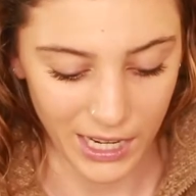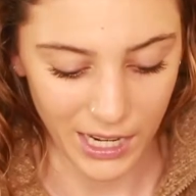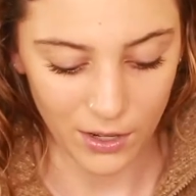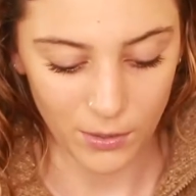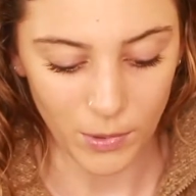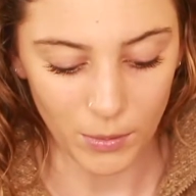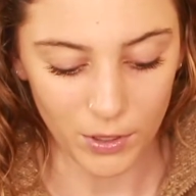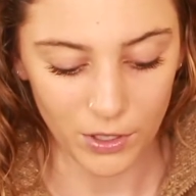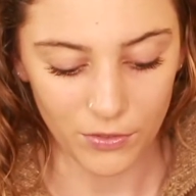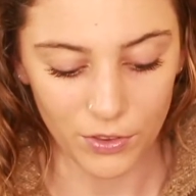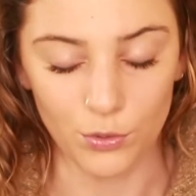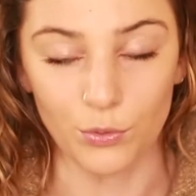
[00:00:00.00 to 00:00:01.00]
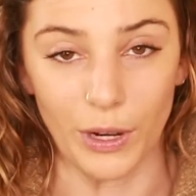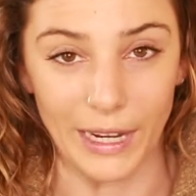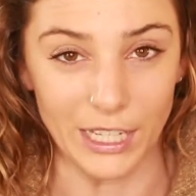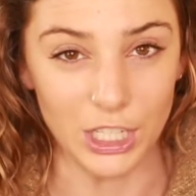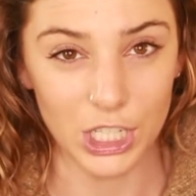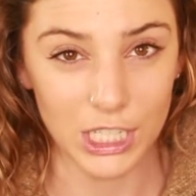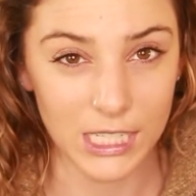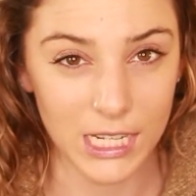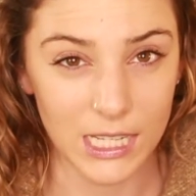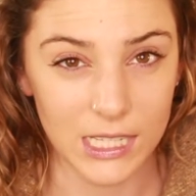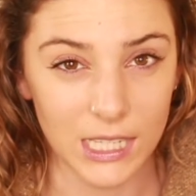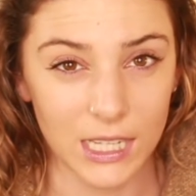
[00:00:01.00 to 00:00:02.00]
can't remember if the range is
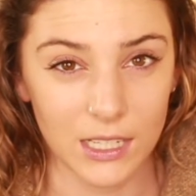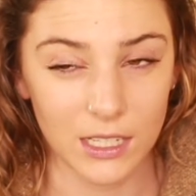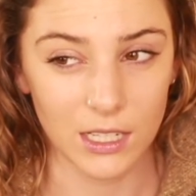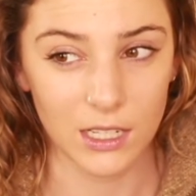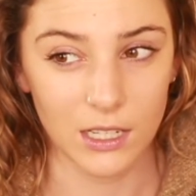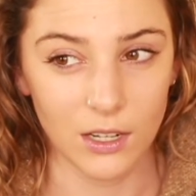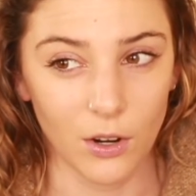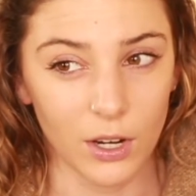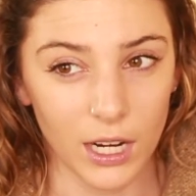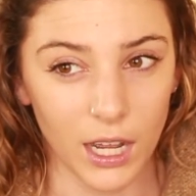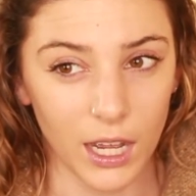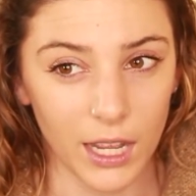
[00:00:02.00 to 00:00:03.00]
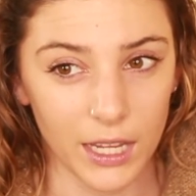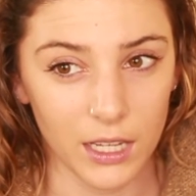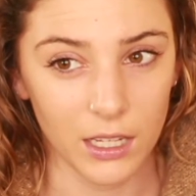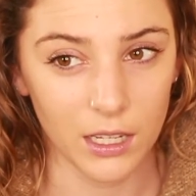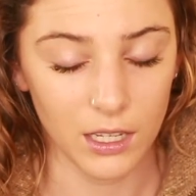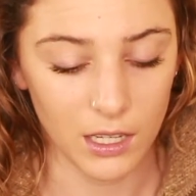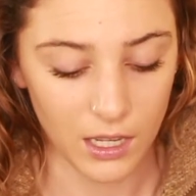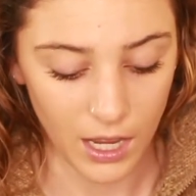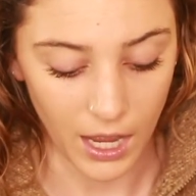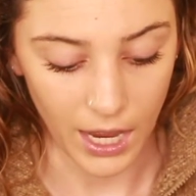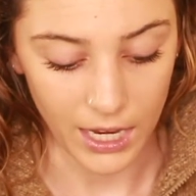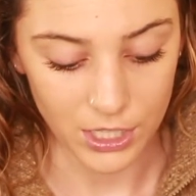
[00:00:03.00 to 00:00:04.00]
decent or not.
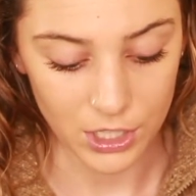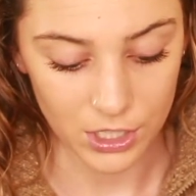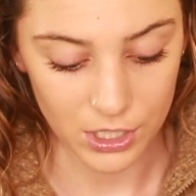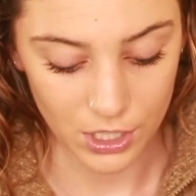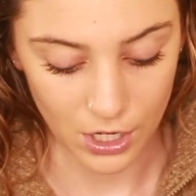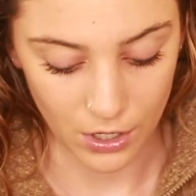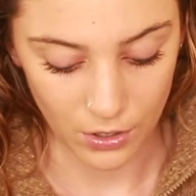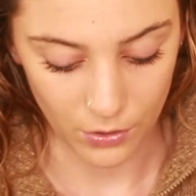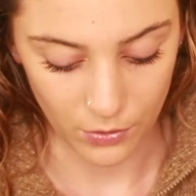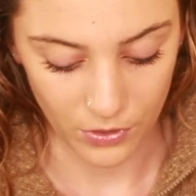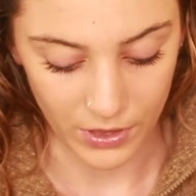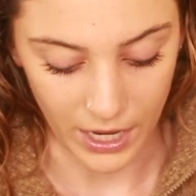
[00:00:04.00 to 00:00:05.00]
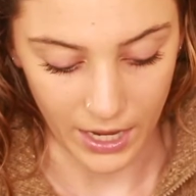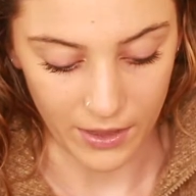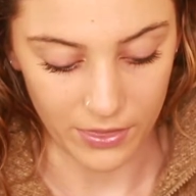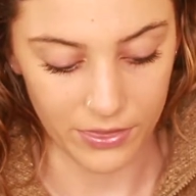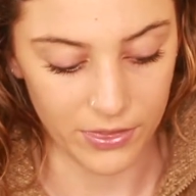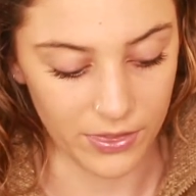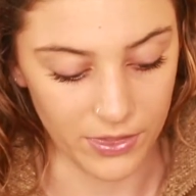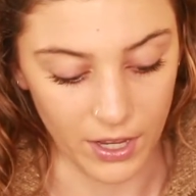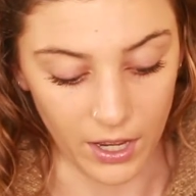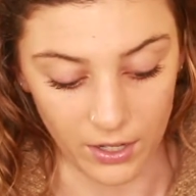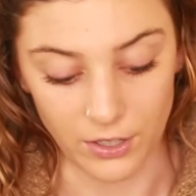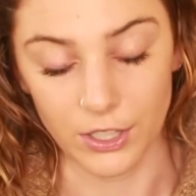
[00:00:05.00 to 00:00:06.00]
I just know that
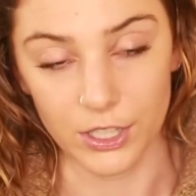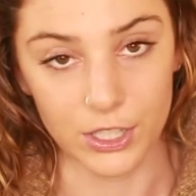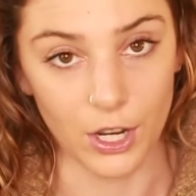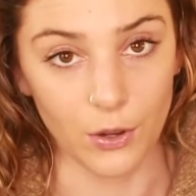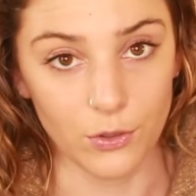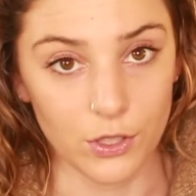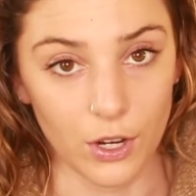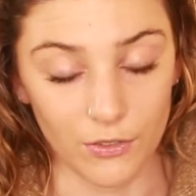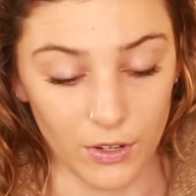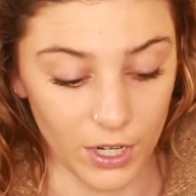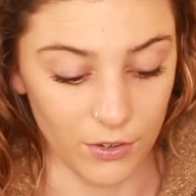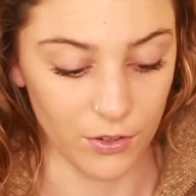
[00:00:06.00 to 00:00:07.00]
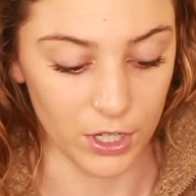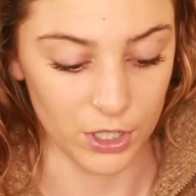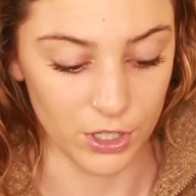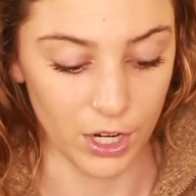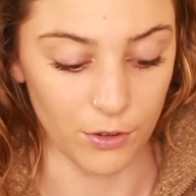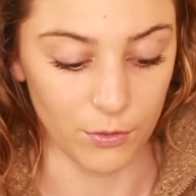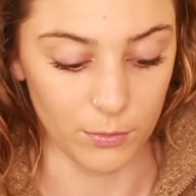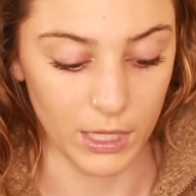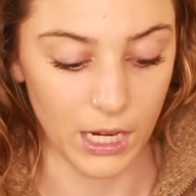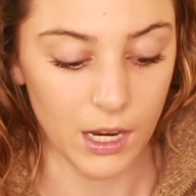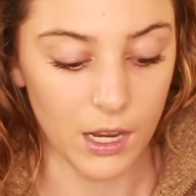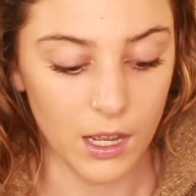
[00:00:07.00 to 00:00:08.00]
the undertones are very frustrating for
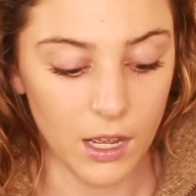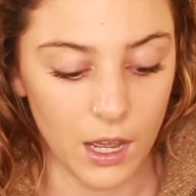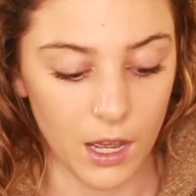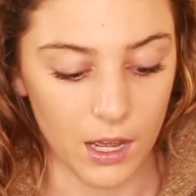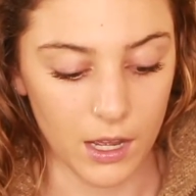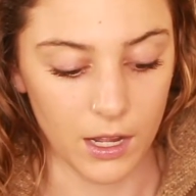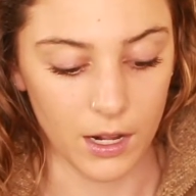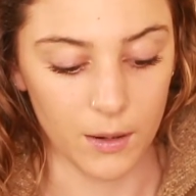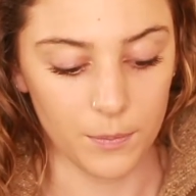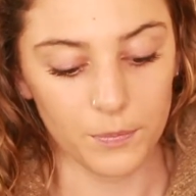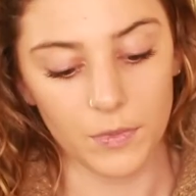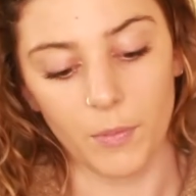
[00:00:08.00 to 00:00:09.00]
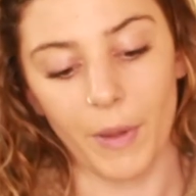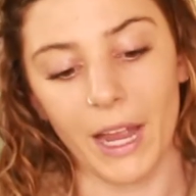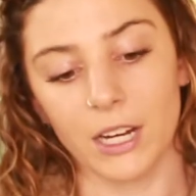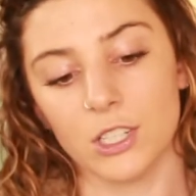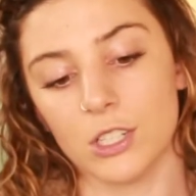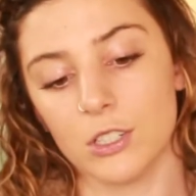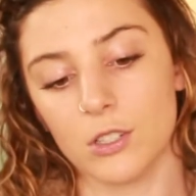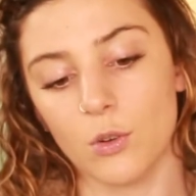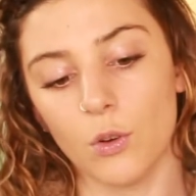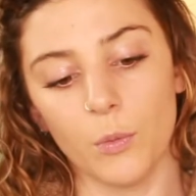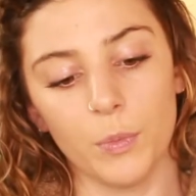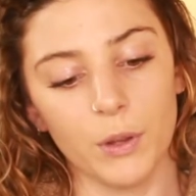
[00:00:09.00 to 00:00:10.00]
me. The packaging's
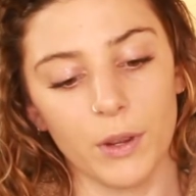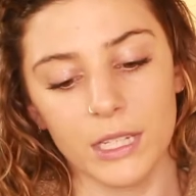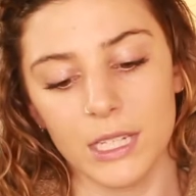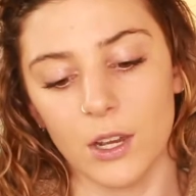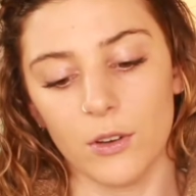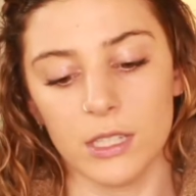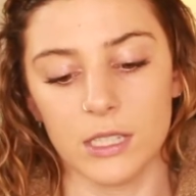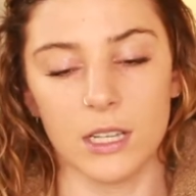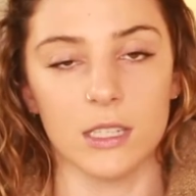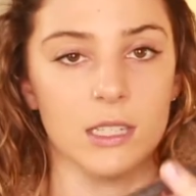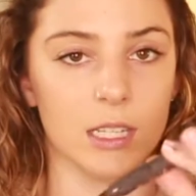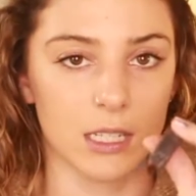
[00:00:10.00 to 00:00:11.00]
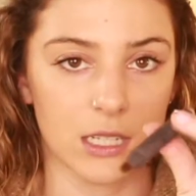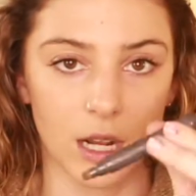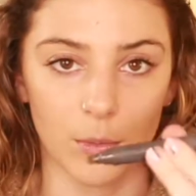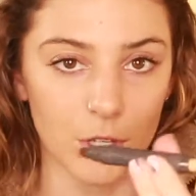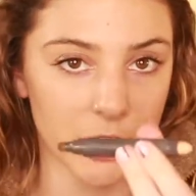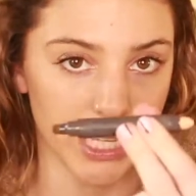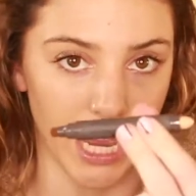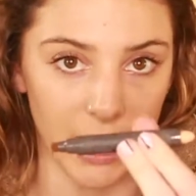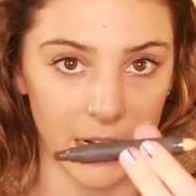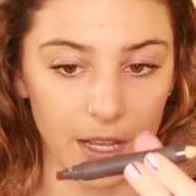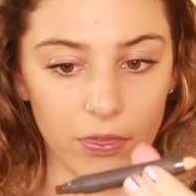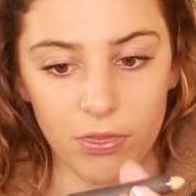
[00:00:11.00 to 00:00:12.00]
cool. PYT always does this
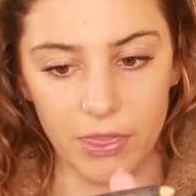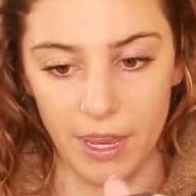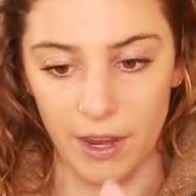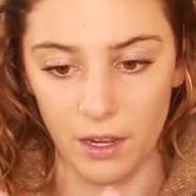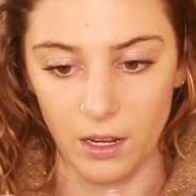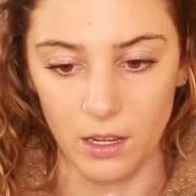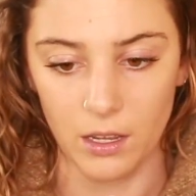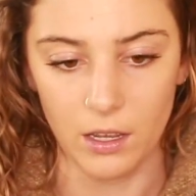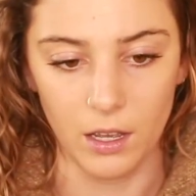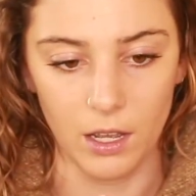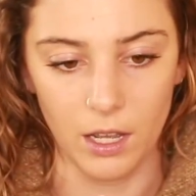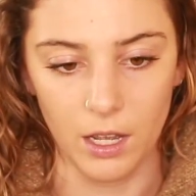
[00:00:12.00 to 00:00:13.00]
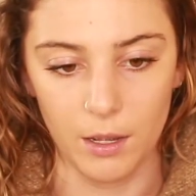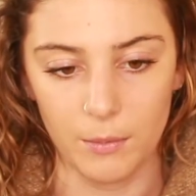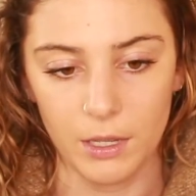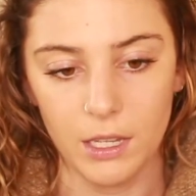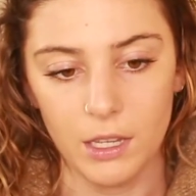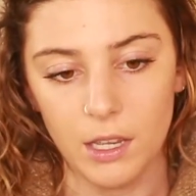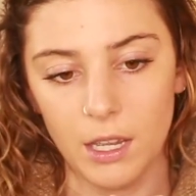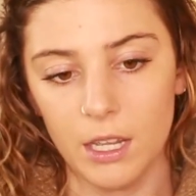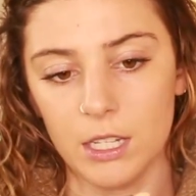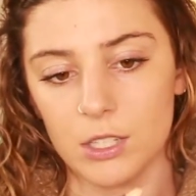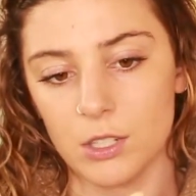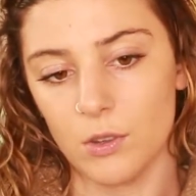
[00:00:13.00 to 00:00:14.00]
double-sided thing.
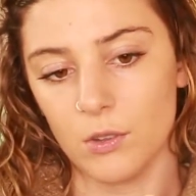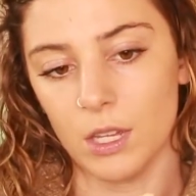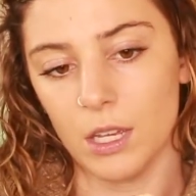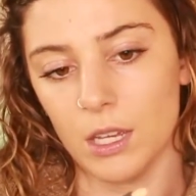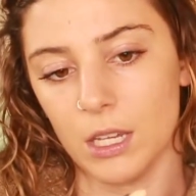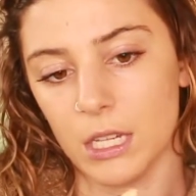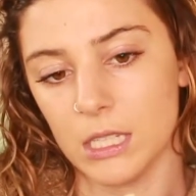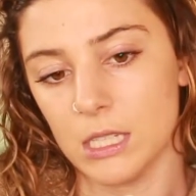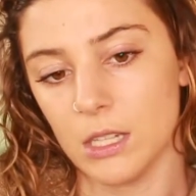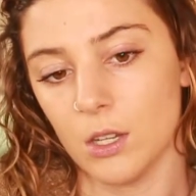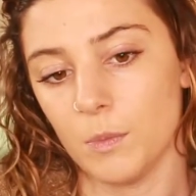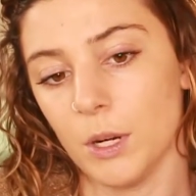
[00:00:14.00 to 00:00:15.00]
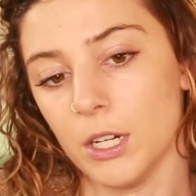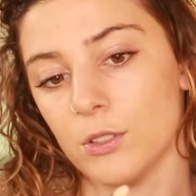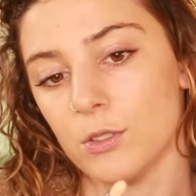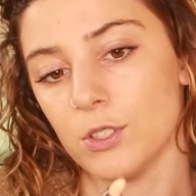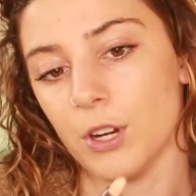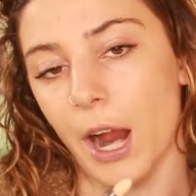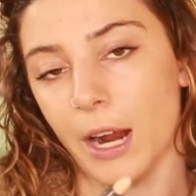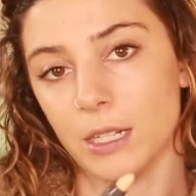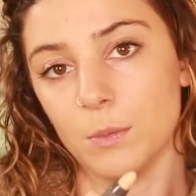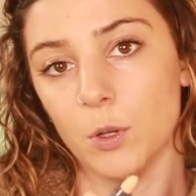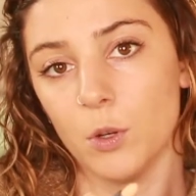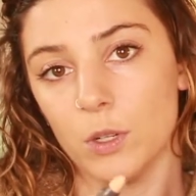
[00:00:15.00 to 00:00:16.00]
And so the concealer part's
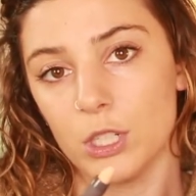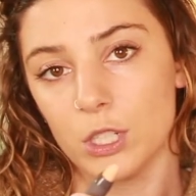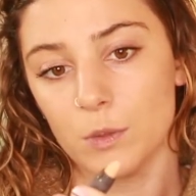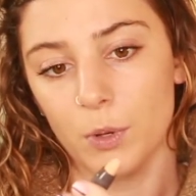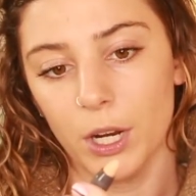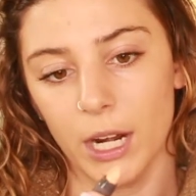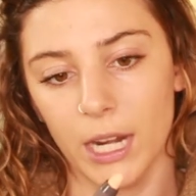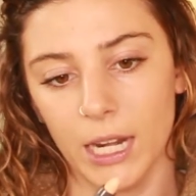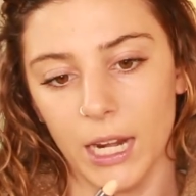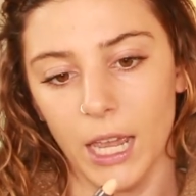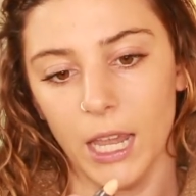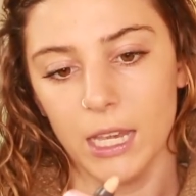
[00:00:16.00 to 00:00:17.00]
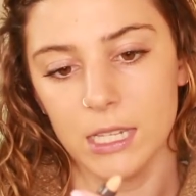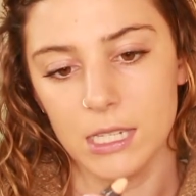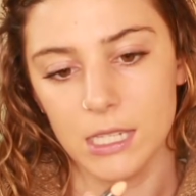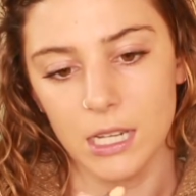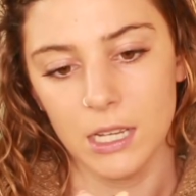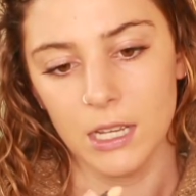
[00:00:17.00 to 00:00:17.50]
retractable, which is pretty nice.